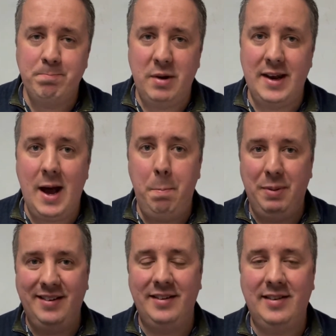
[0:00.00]
But now
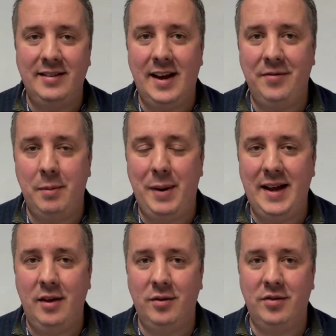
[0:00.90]
businesses have to
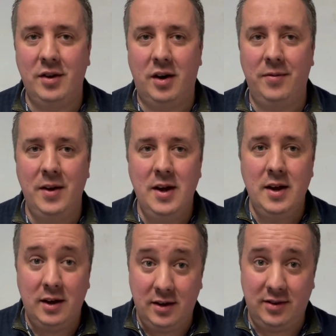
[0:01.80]
pay those
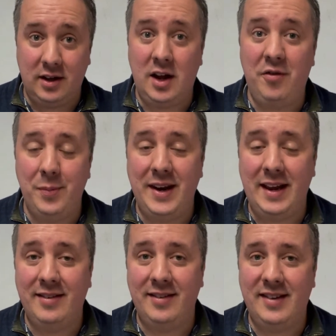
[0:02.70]
staff because the government
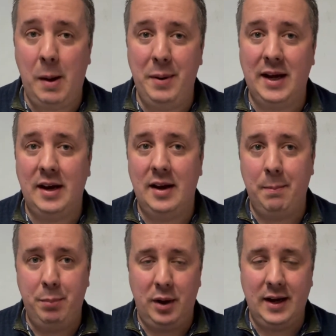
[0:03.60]
isn't stepping in
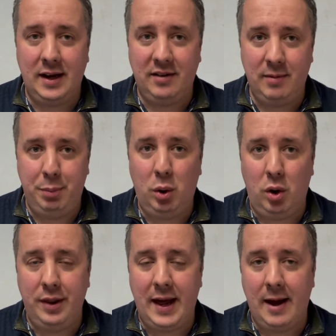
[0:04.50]
and putting any support
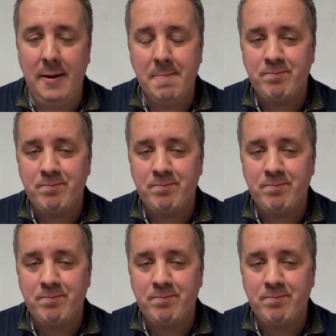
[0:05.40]
on that.